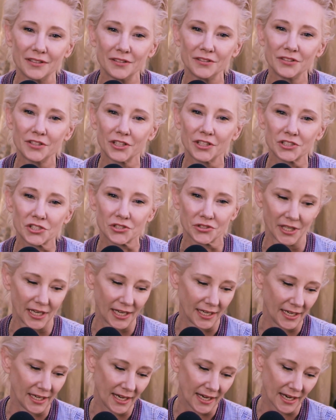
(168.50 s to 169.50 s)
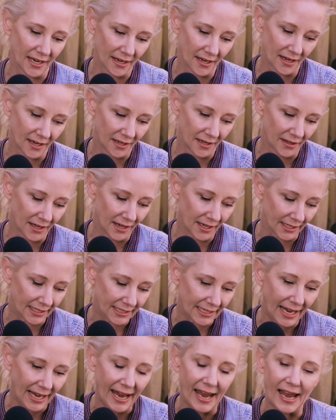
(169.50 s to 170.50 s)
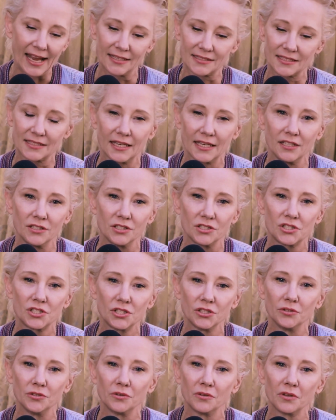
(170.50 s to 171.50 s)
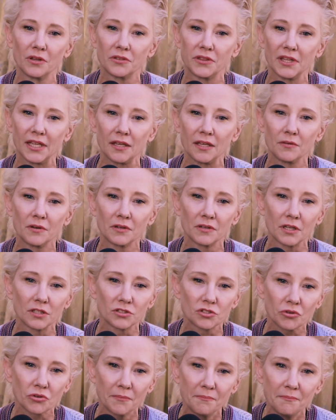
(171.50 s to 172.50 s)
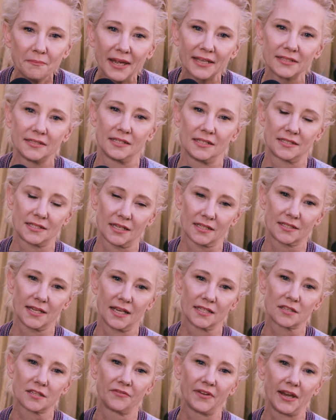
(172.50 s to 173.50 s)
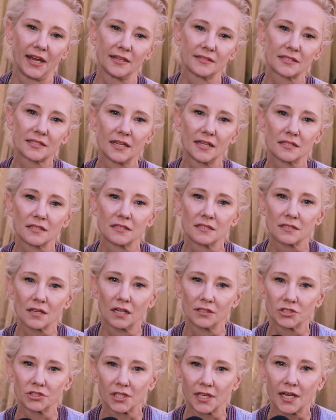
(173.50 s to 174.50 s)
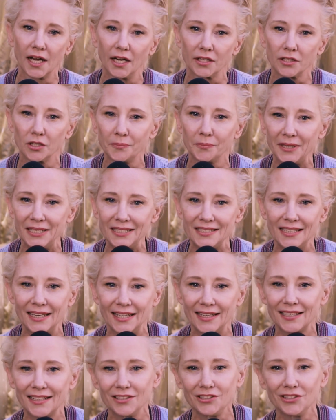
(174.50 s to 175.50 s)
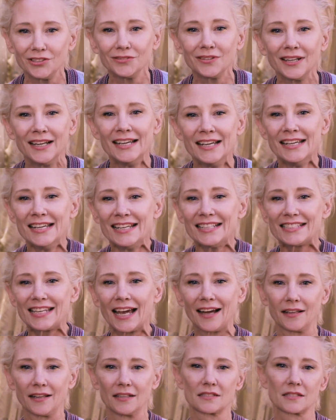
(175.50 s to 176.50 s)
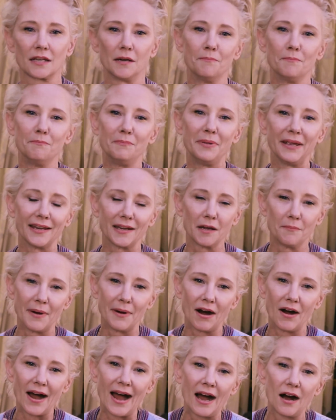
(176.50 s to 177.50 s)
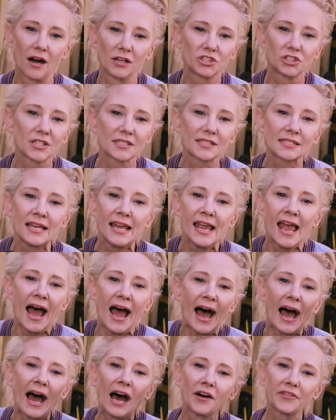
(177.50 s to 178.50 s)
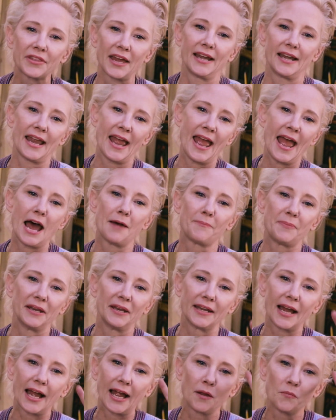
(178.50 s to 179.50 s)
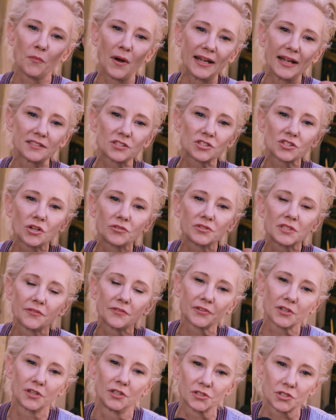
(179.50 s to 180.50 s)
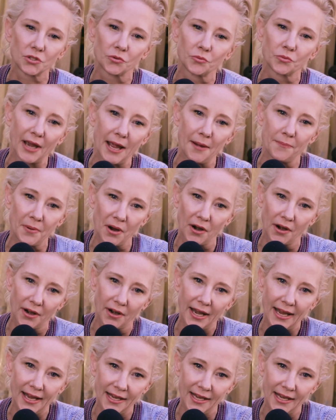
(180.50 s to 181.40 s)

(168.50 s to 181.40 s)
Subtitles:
nurturing a cast into the tremendous success of 8 seasons on Chicago PD. Can you tell us a bit about how that happened? It's so difficult to wrap our